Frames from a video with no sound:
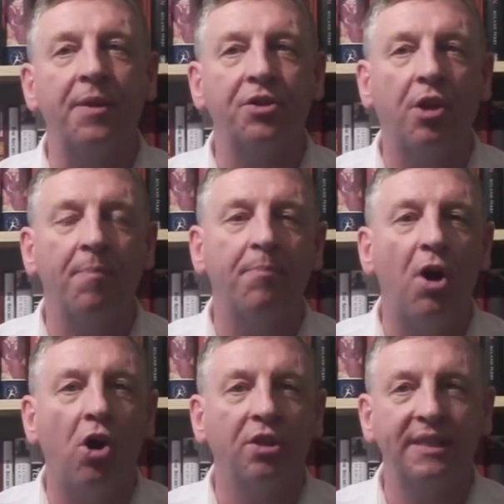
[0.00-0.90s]
the top
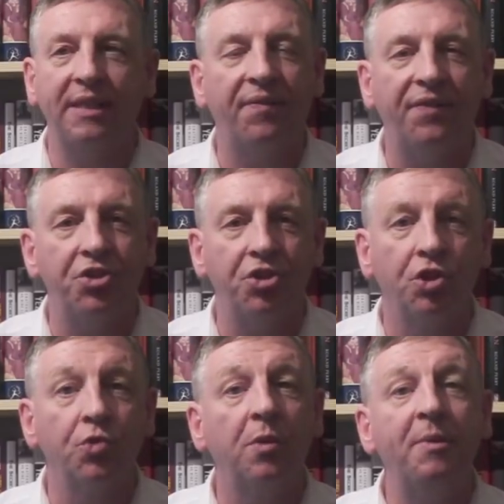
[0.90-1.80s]
party
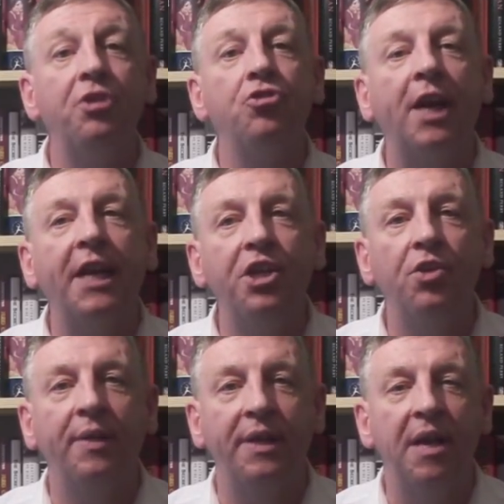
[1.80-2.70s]
officials will be
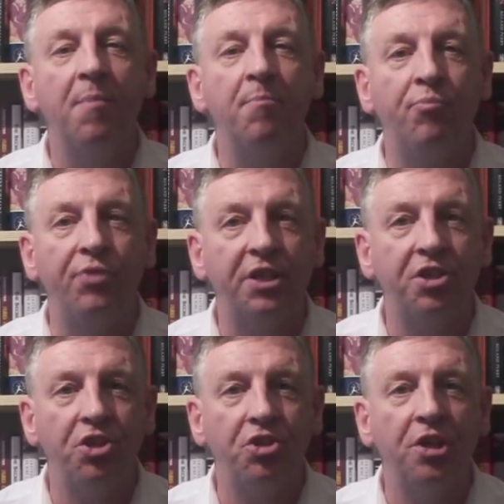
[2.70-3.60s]
genuine
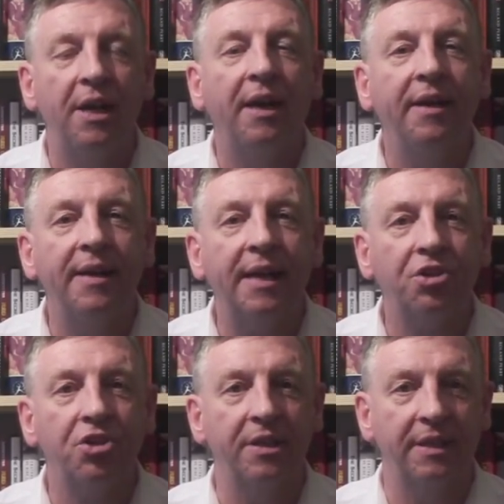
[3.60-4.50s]
British
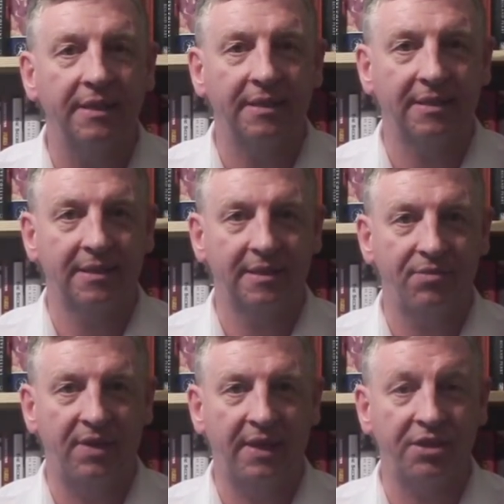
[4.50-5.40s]
nationalists,
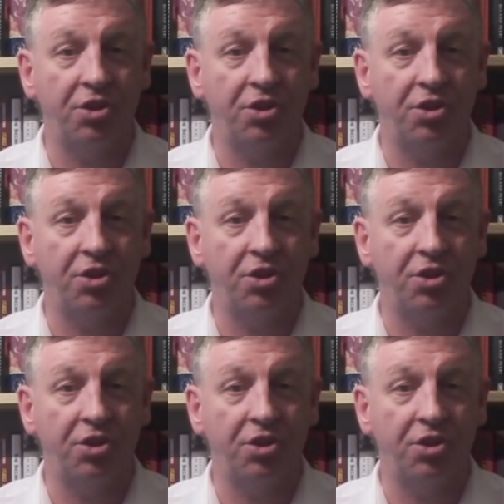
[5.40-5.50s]
right?